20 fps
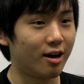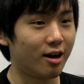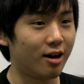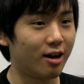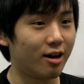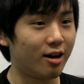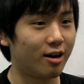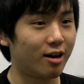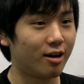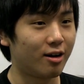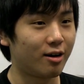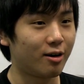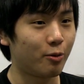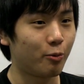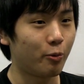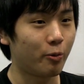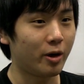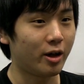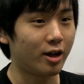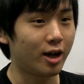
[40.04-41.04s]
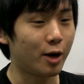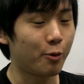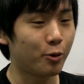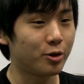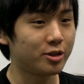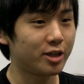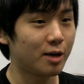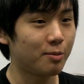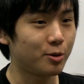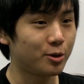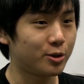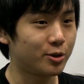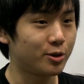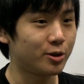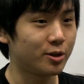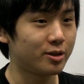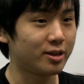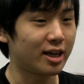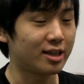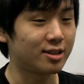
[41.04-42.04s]
Well, I was able
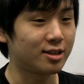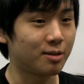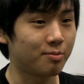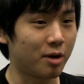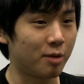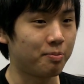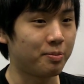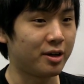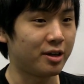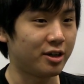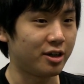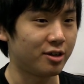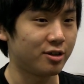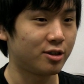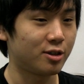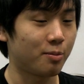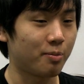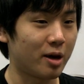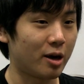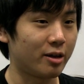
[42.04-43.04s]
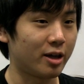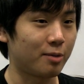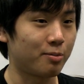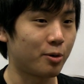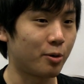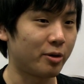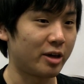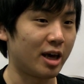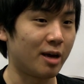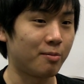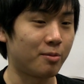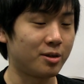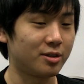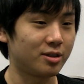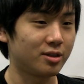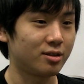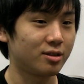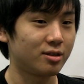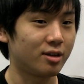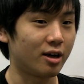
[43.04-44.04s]
to get some opinions about like pro
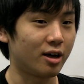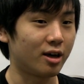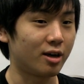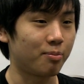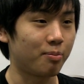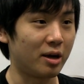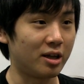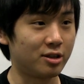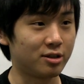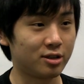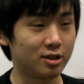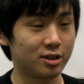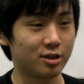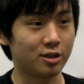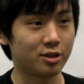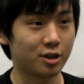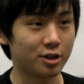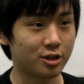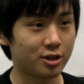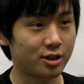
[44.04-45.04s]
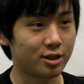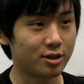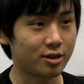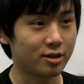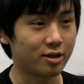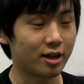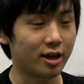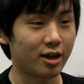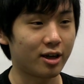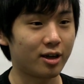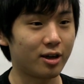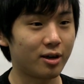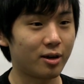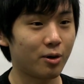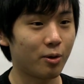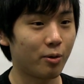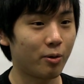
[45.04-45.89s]
gamers, like balanced discussion, like